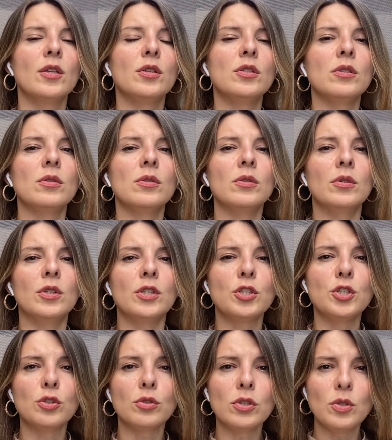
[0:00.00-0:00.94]
to
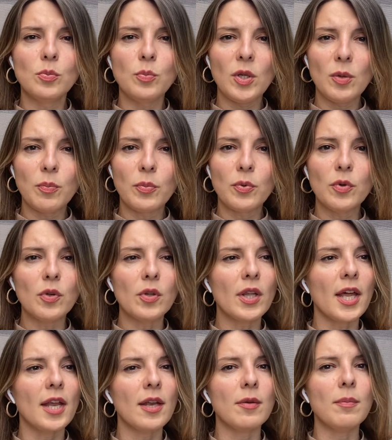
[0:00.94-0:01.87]
shoot
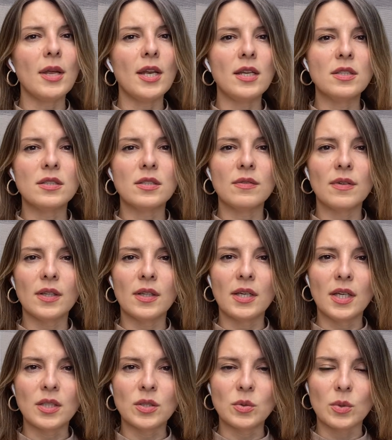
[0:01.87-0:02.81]
people and many
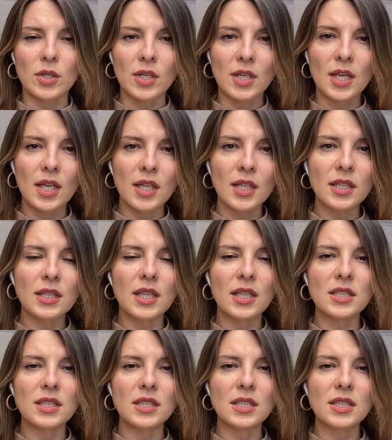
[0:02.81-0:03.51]
civilians were killed.